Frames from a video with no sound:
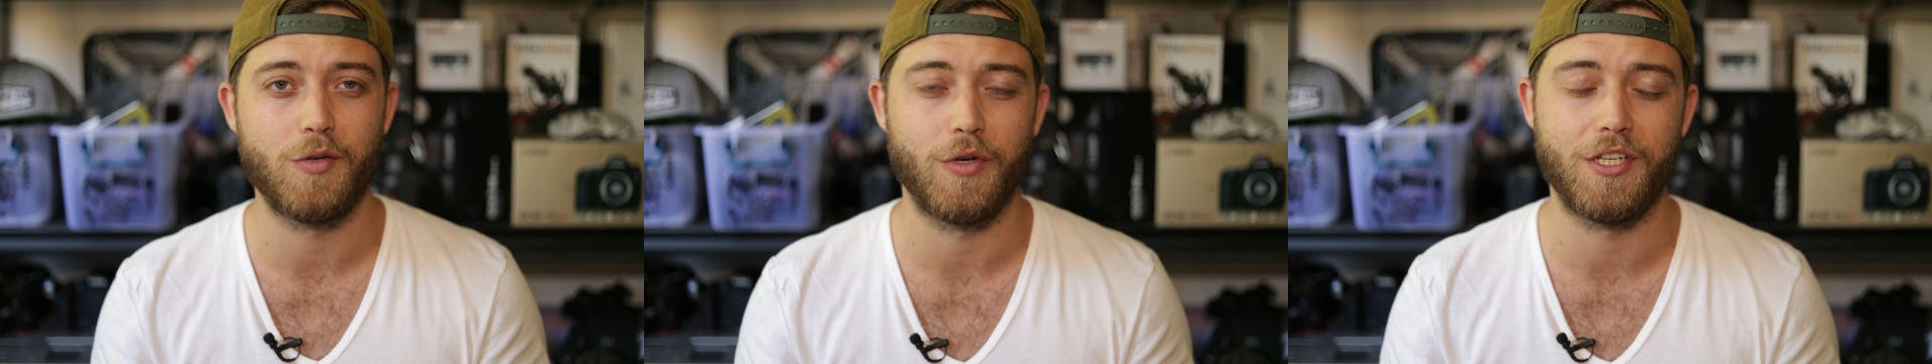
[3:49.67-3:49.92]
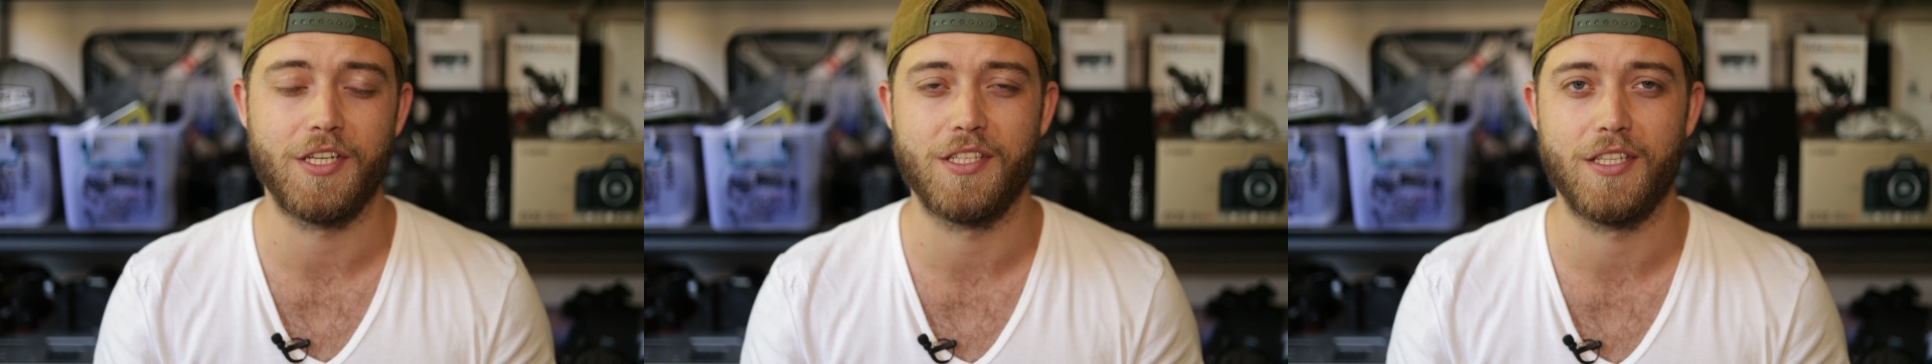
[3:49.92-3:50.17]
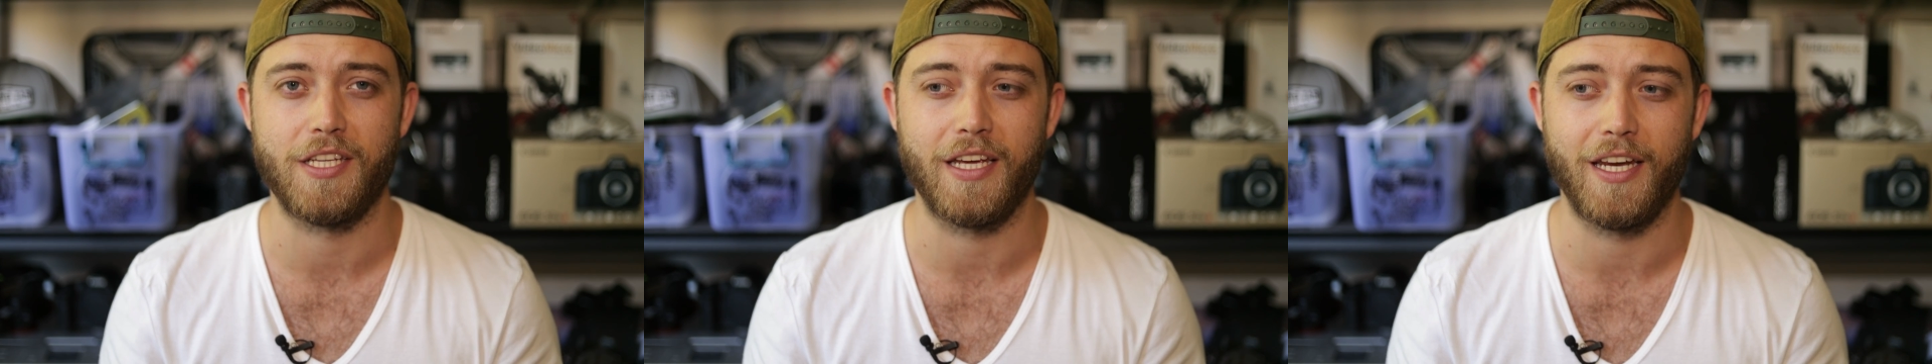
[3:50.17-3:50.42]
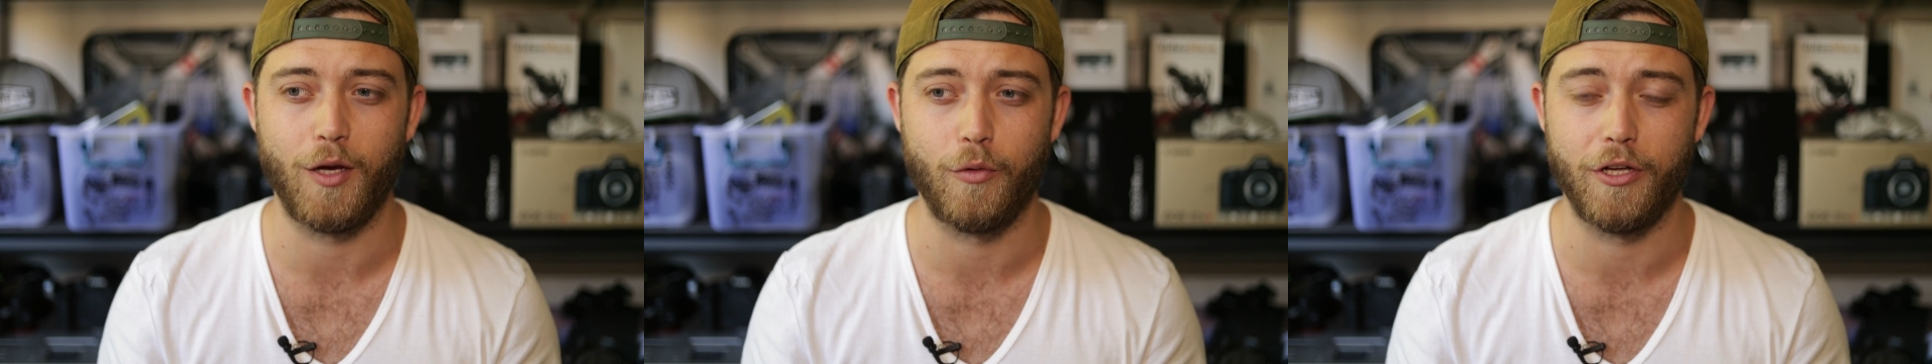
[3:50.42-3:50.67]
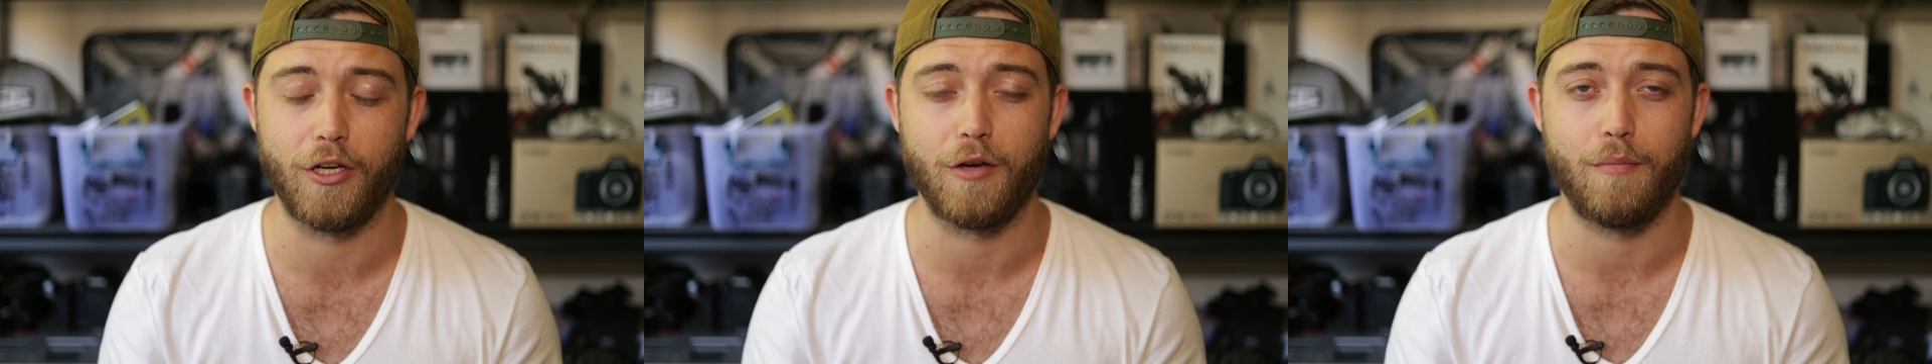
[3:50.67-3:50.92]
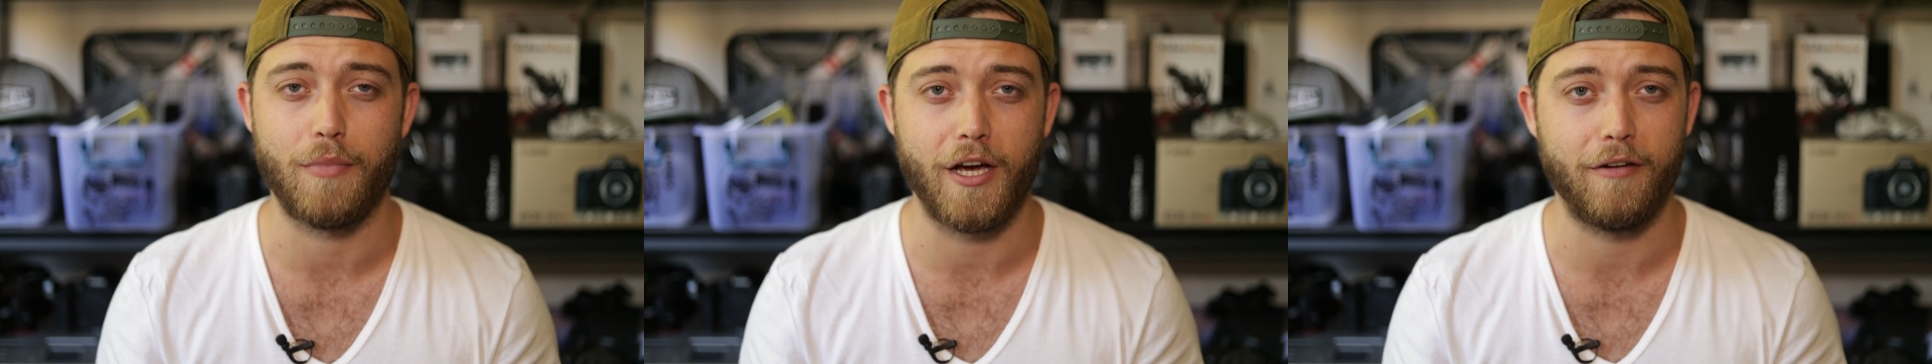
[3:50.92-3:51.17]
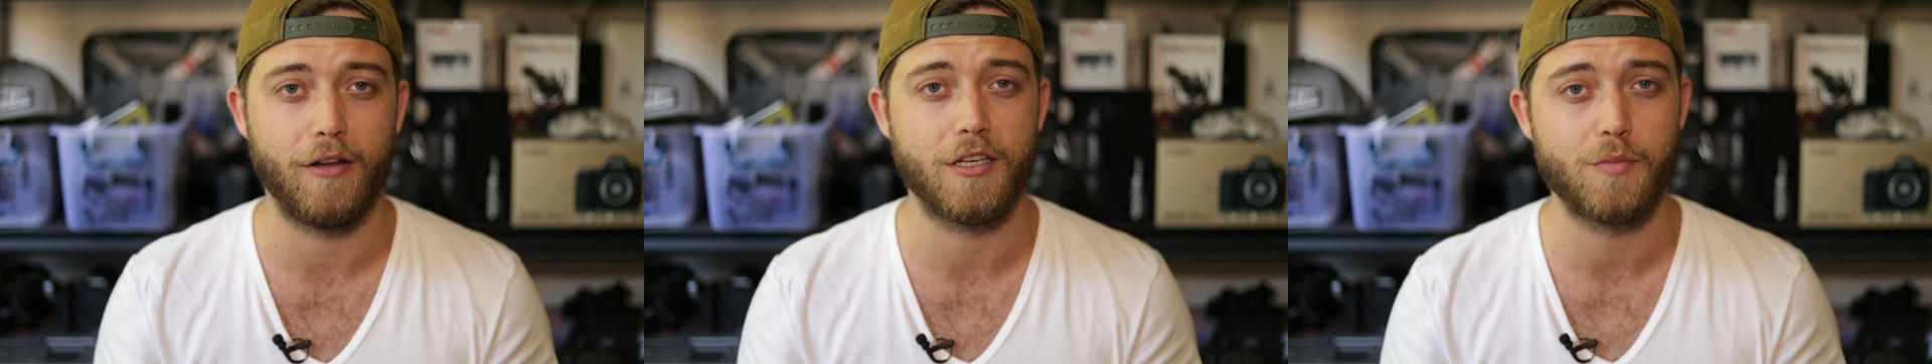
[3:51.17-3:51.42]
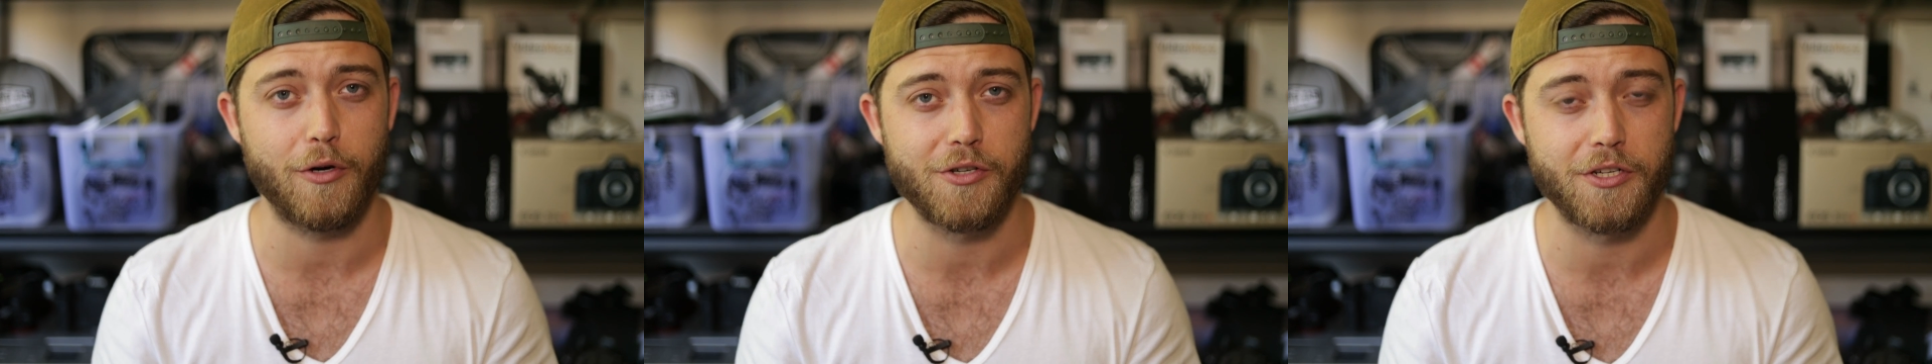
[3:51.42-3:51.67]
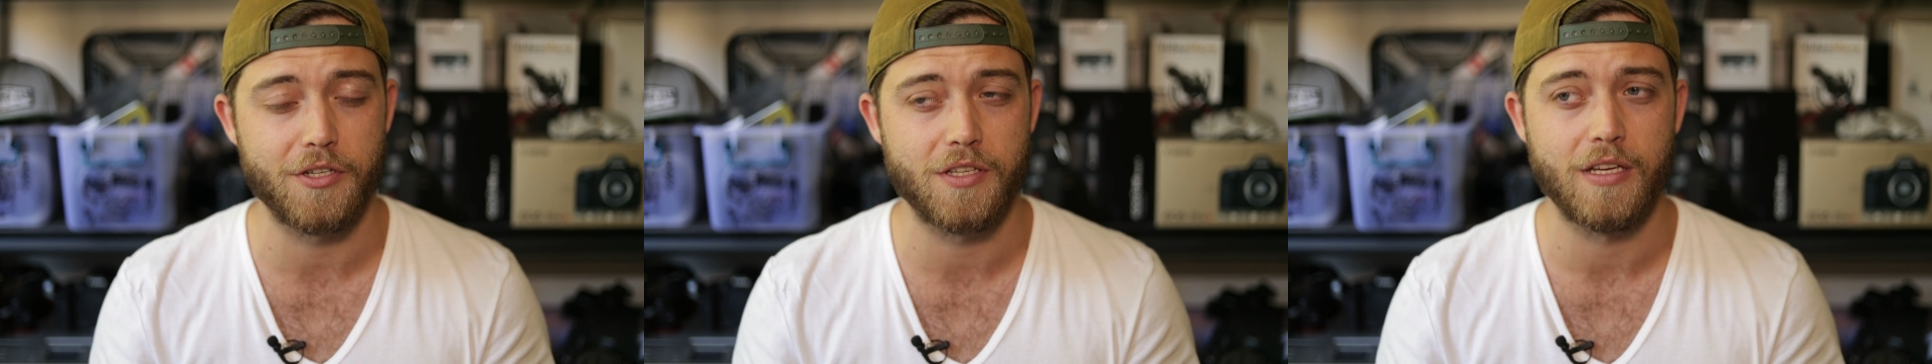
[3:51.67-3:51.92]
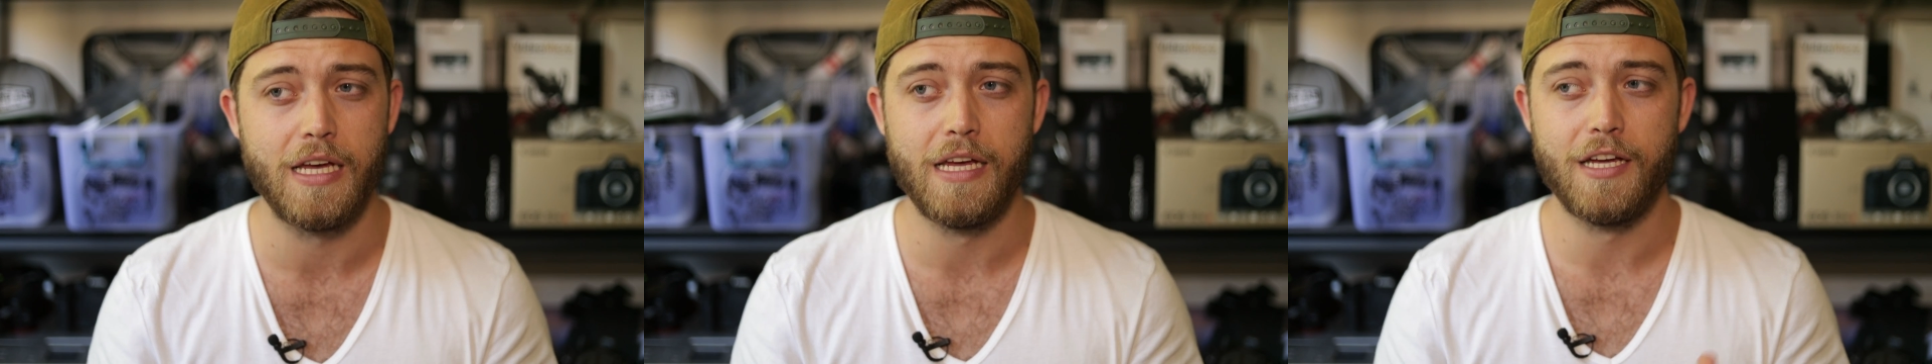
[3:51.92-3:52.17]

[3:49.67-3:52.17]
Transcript: which is a technique where you combine exposures